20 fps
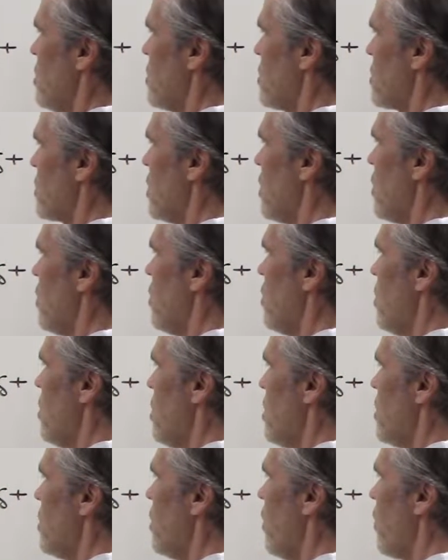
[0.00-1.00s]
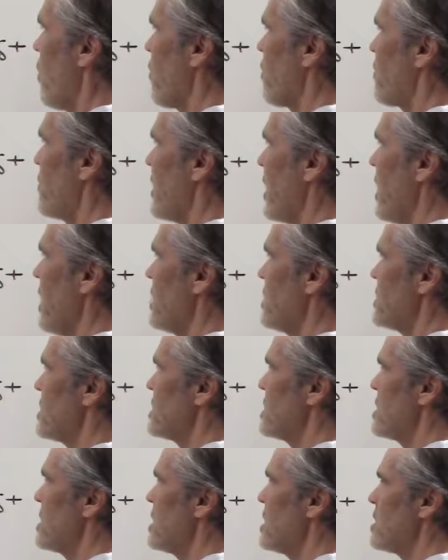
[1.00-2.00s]
So those
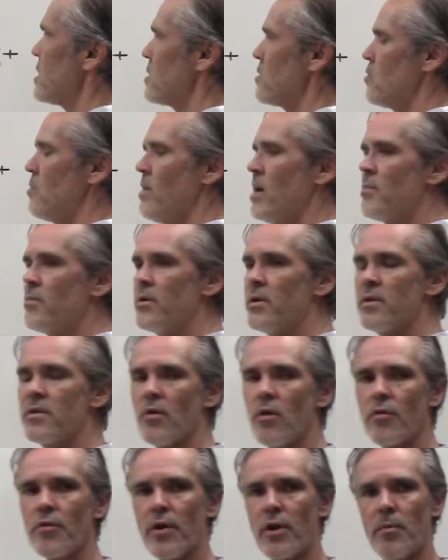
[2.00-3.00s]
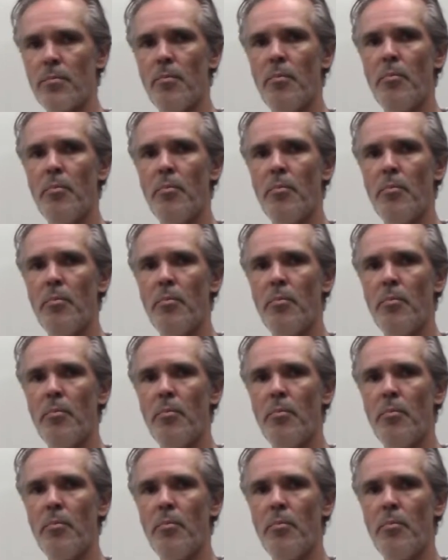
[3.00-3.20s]
deltas here, remember, those are